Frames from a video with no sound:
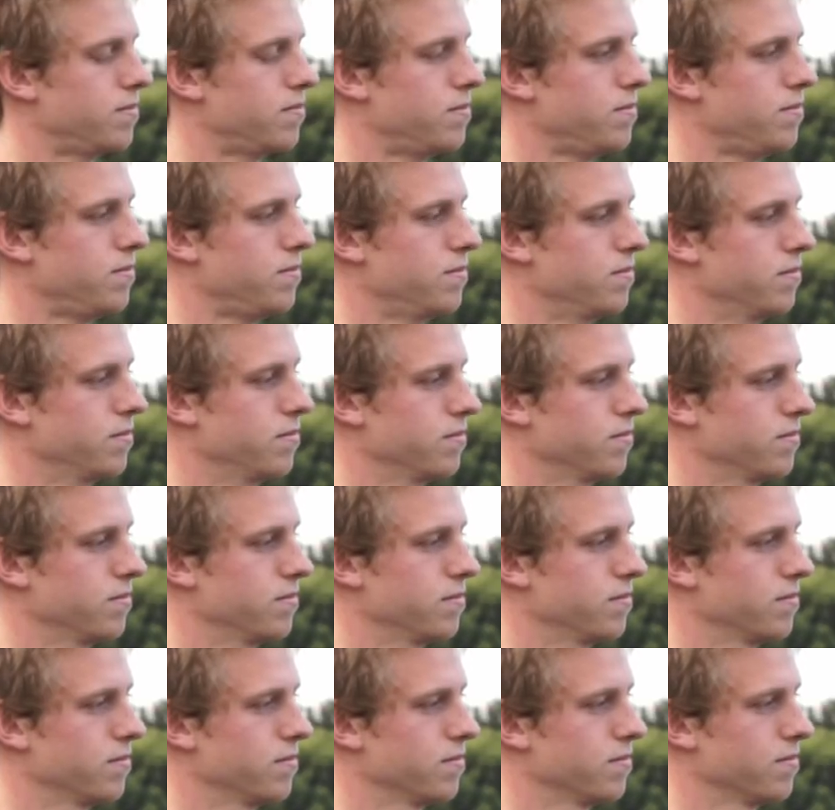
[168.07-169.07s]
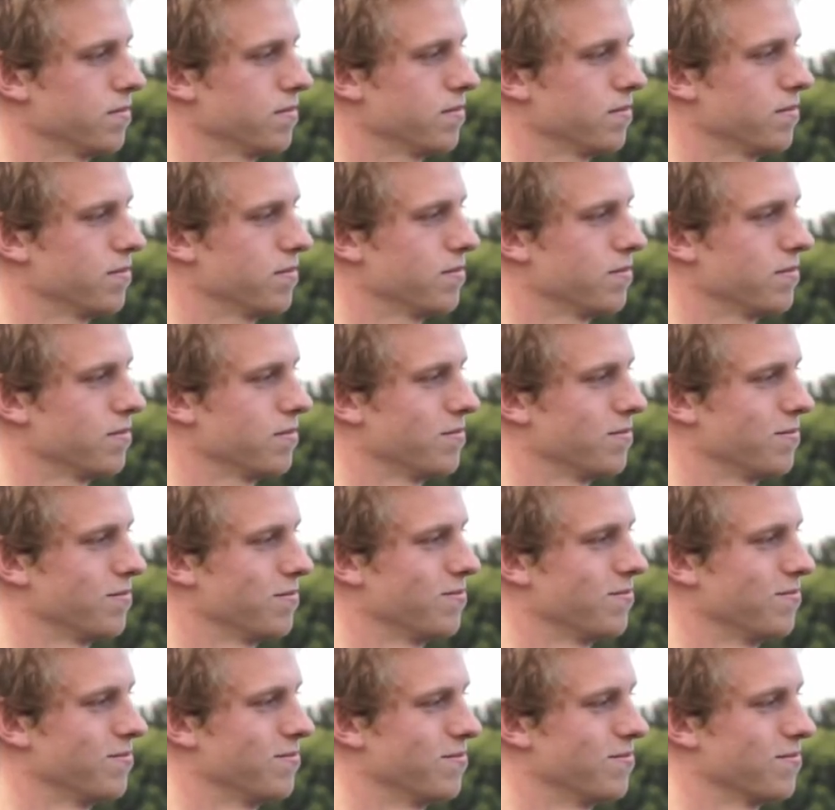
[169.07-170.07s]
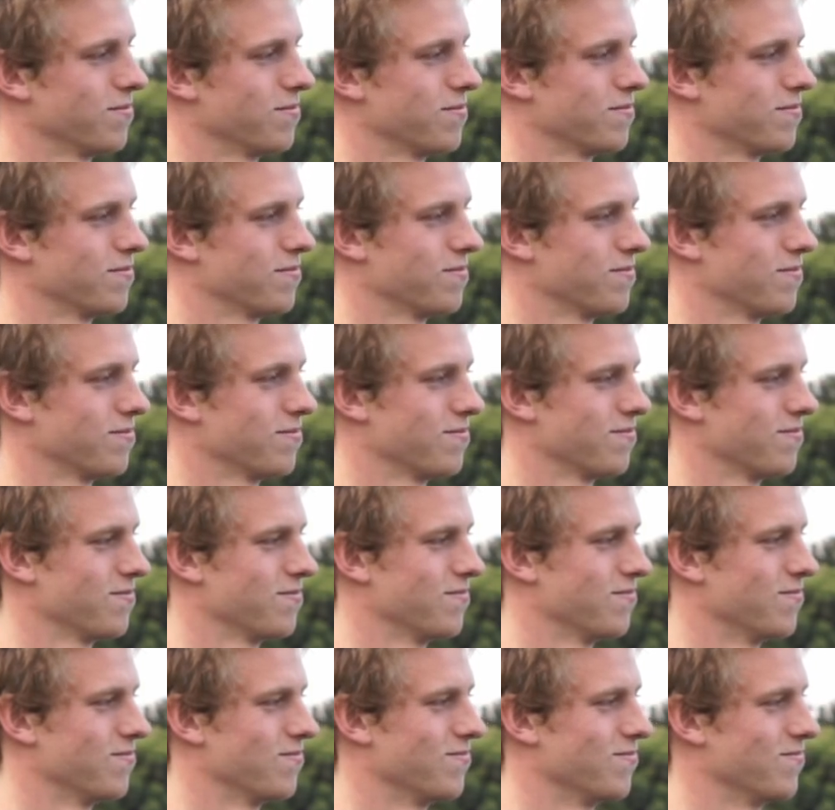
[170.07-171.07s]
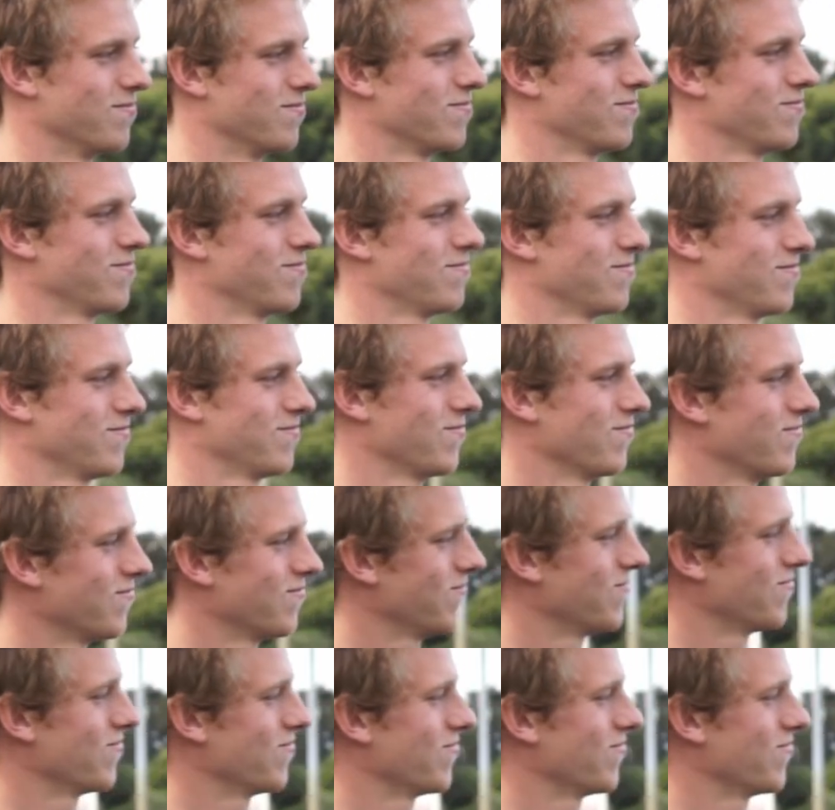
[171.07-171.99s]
(not speaking)